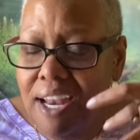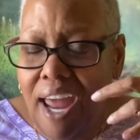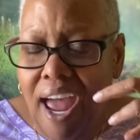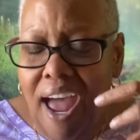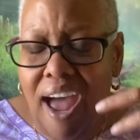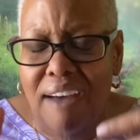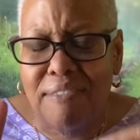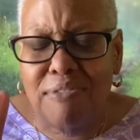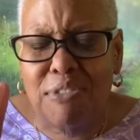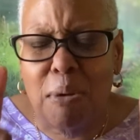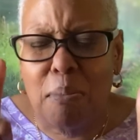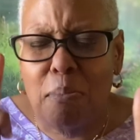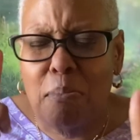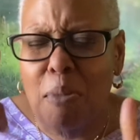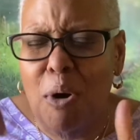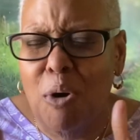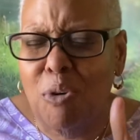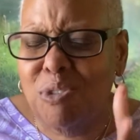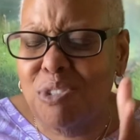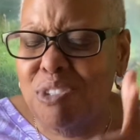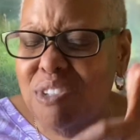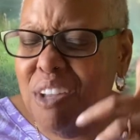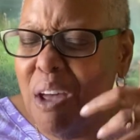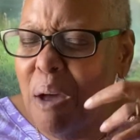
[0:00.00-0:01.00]
Have the
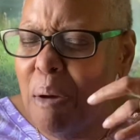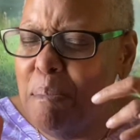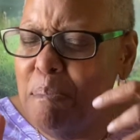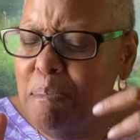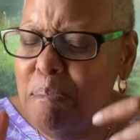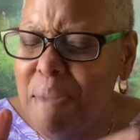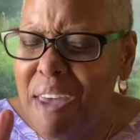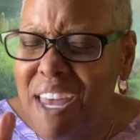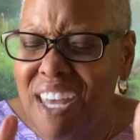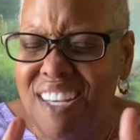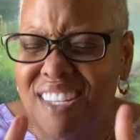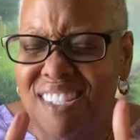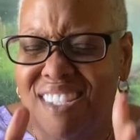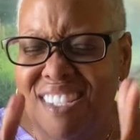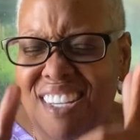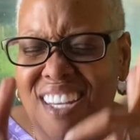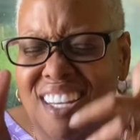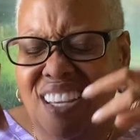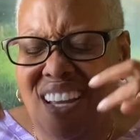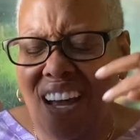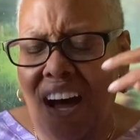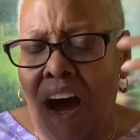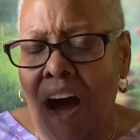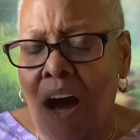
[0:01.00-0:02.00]
most
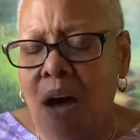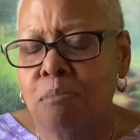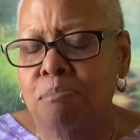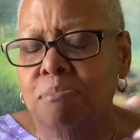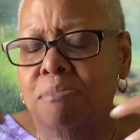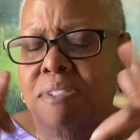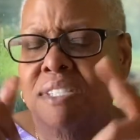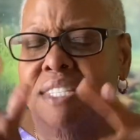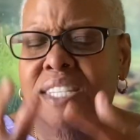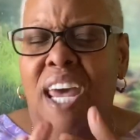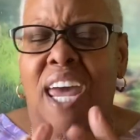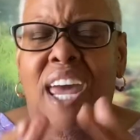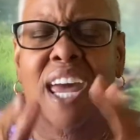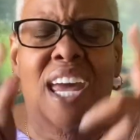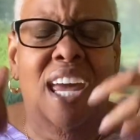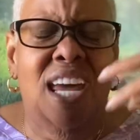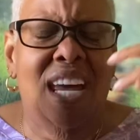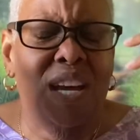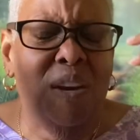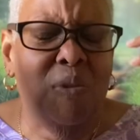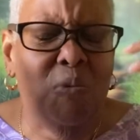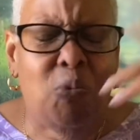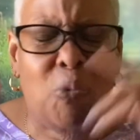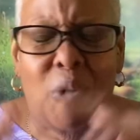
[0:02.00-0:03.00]
amazing hump
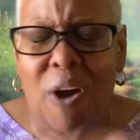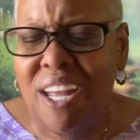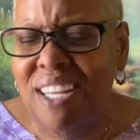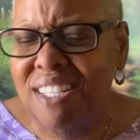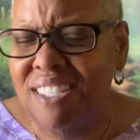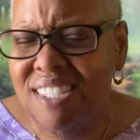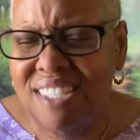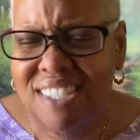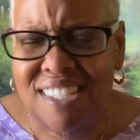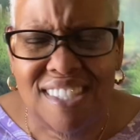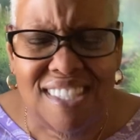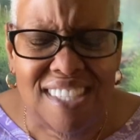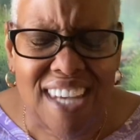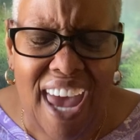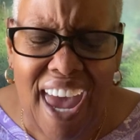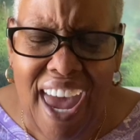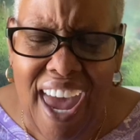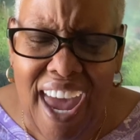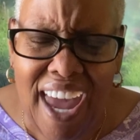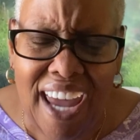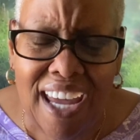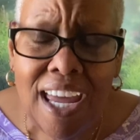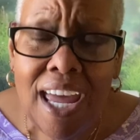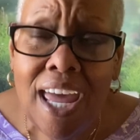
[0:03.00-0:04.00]
day,
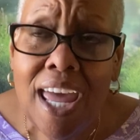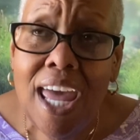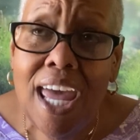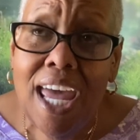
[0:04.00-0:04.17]
Wednesday.